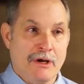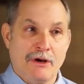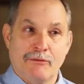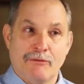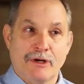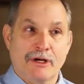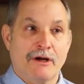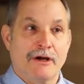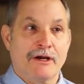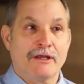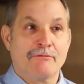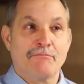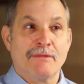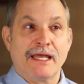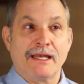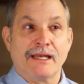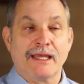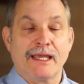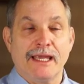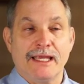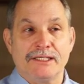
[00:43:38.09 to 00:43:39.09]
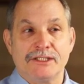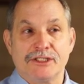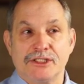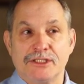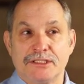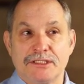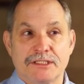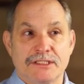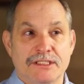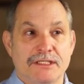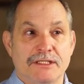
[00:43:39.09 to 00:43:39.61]
regarding
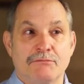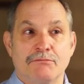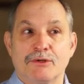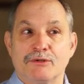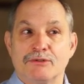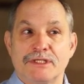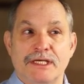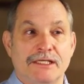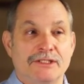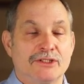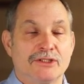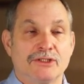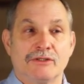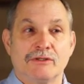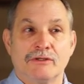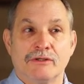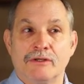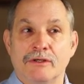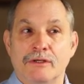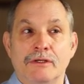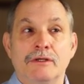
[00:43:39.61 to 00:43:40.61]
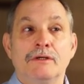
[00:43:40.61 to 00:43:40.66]
medications and the potential of...